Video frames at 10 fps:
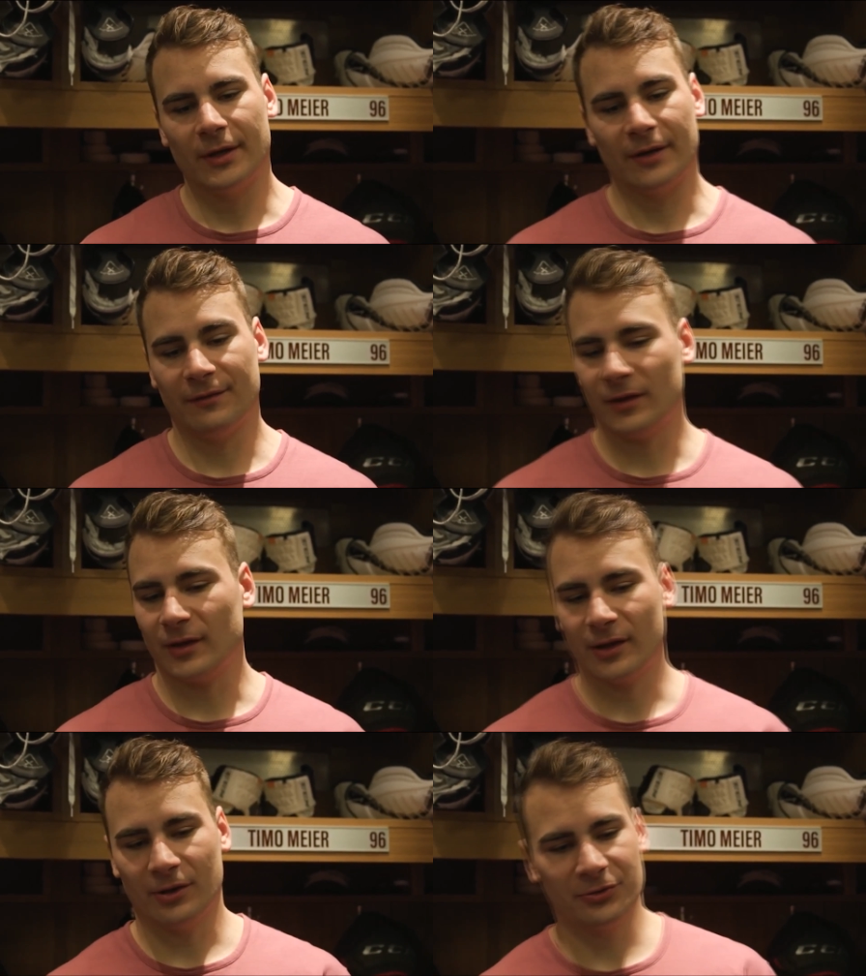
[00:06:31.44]

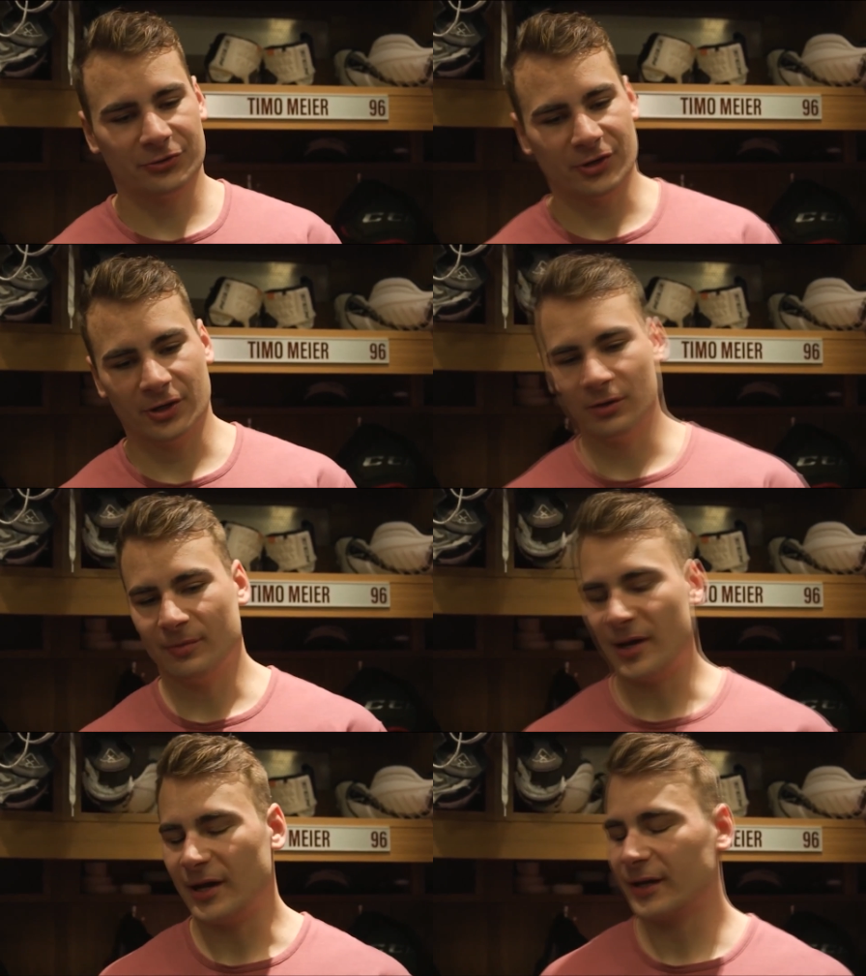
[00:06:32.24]
Everything. I always try to go
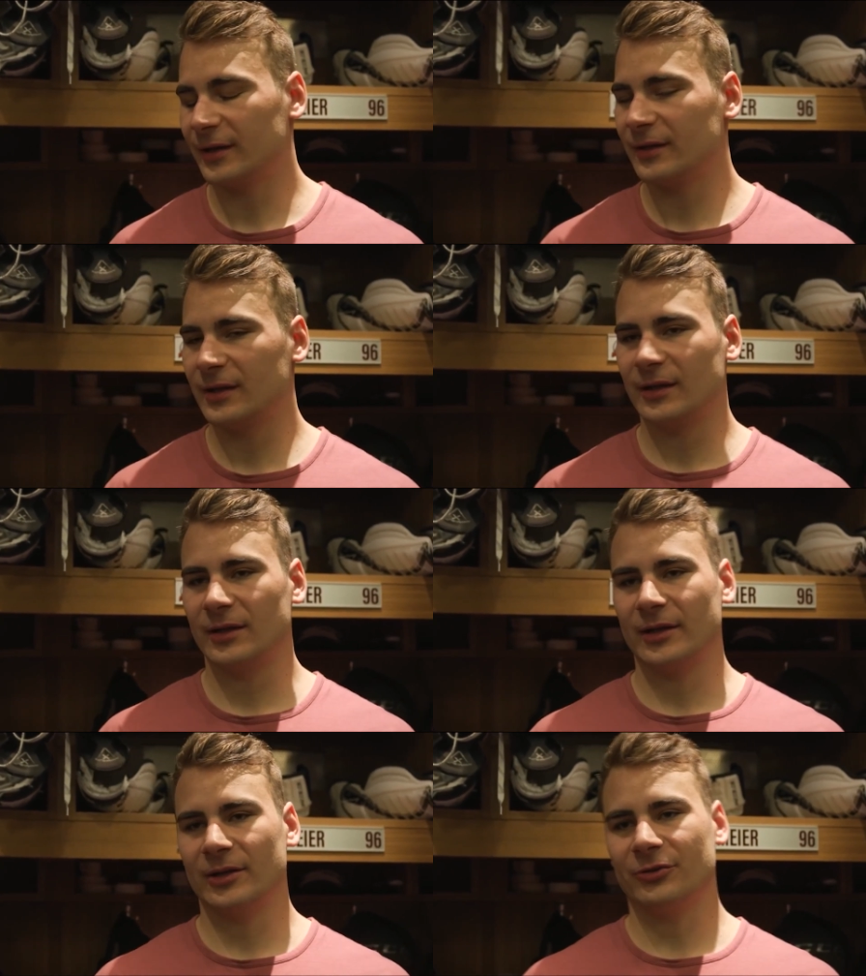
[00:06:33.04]
back and,
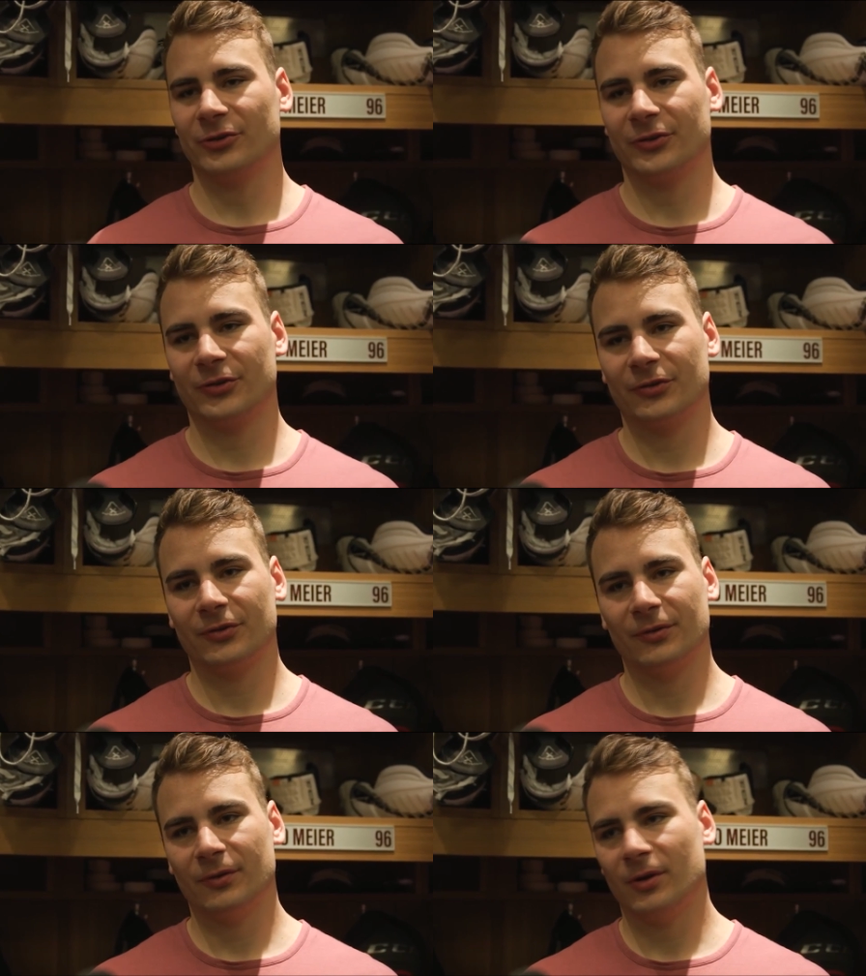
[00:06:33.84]
and, and
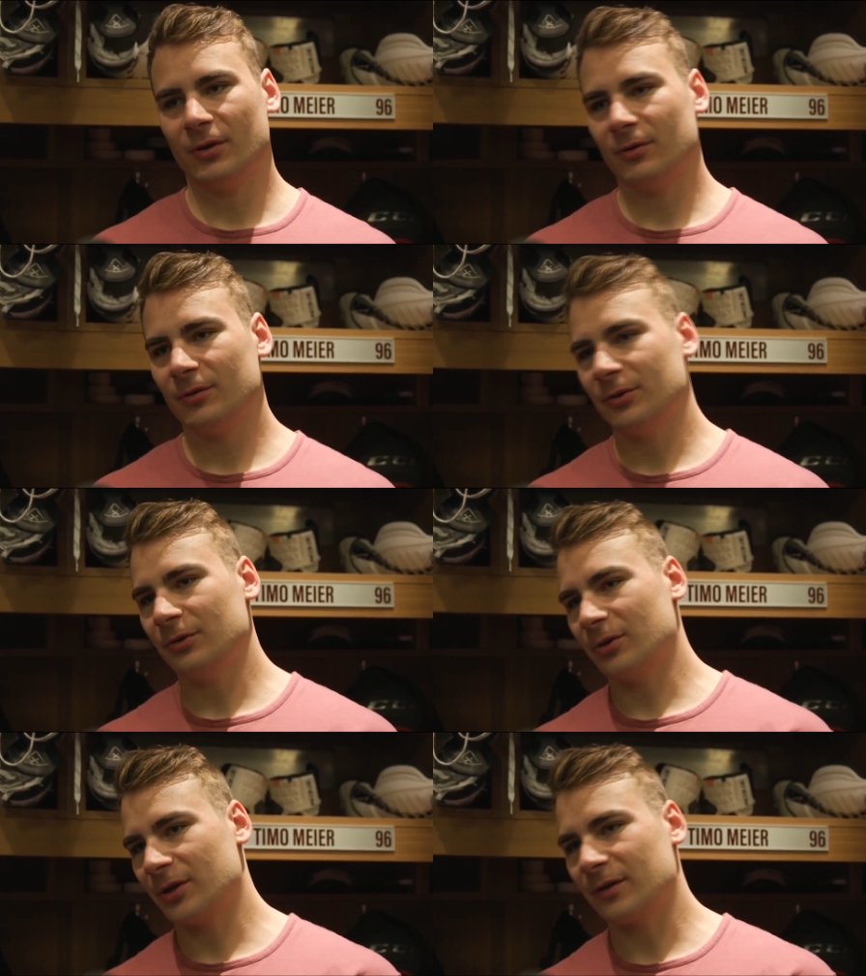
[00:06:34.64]
just, you know,
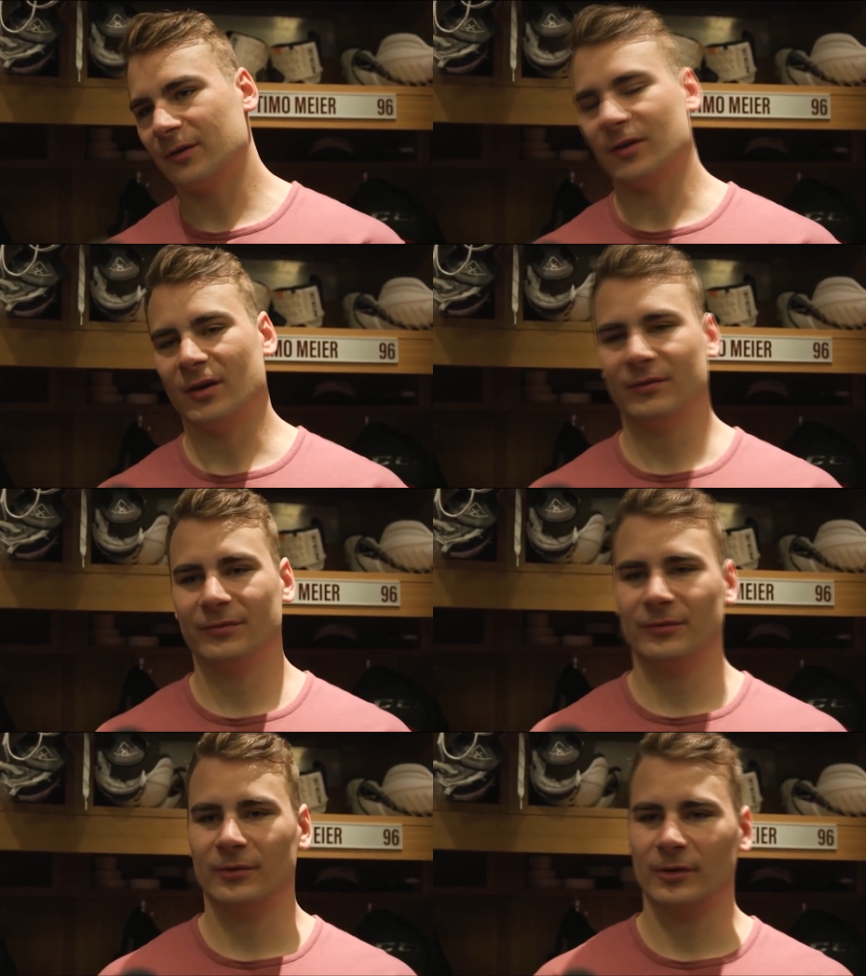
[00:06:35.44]
you look at
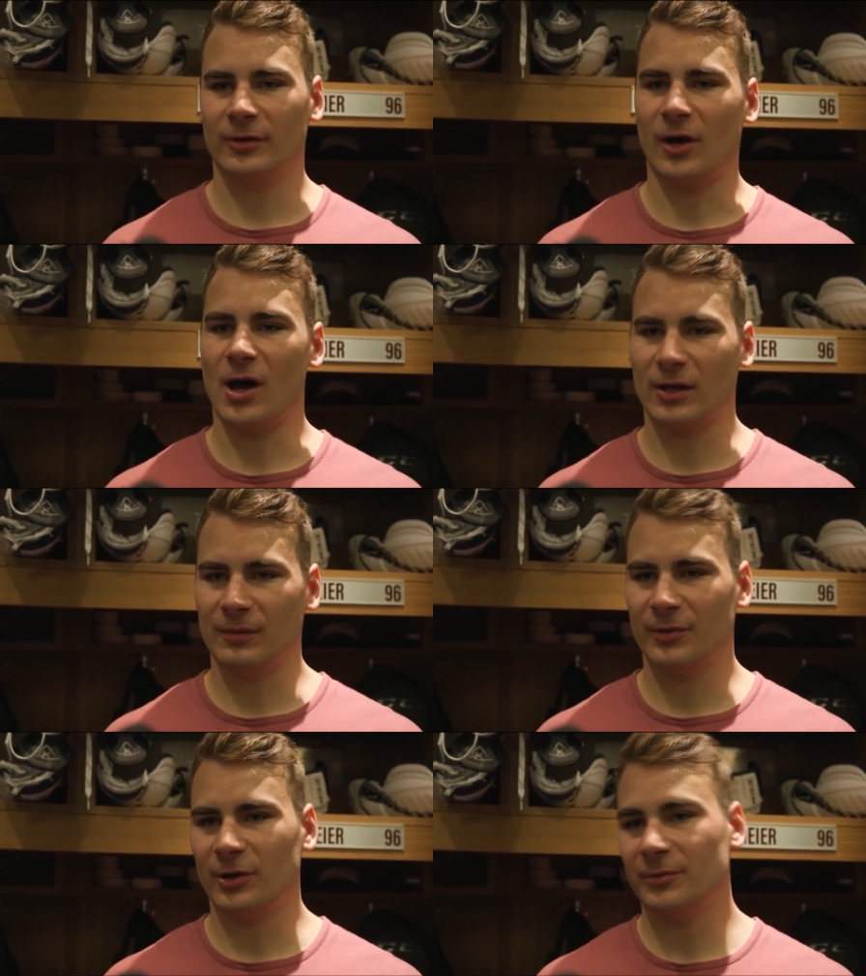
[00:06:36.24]
stuff, the
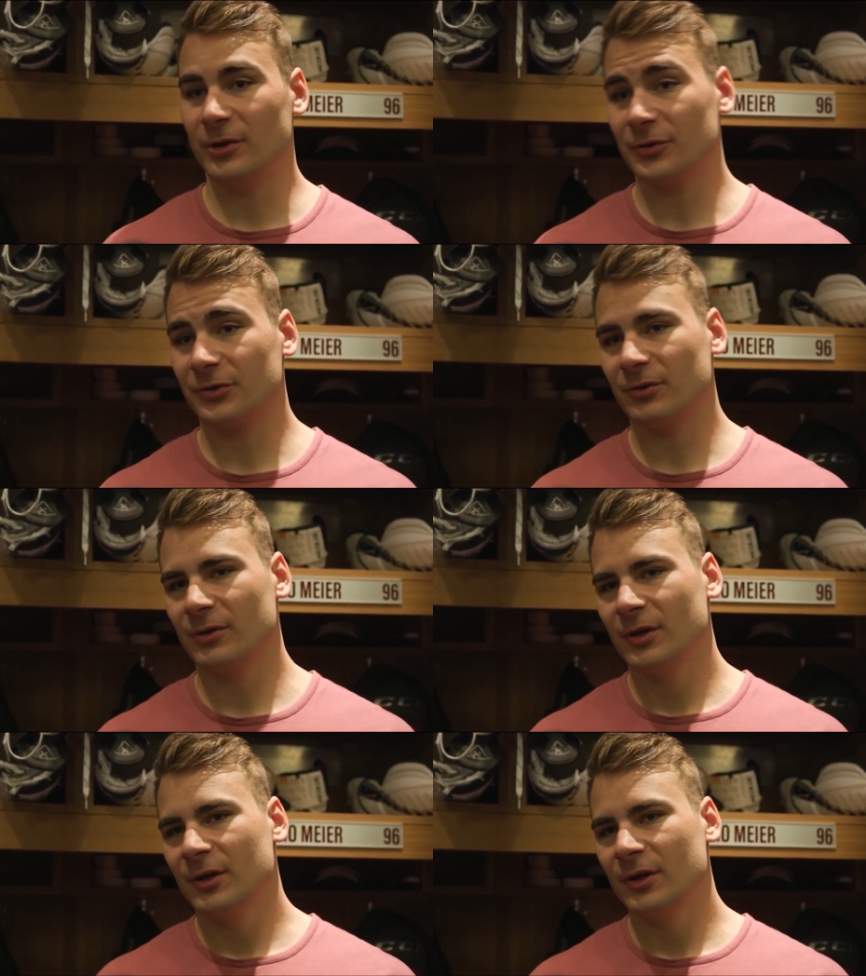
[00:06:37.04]
hockey part, but also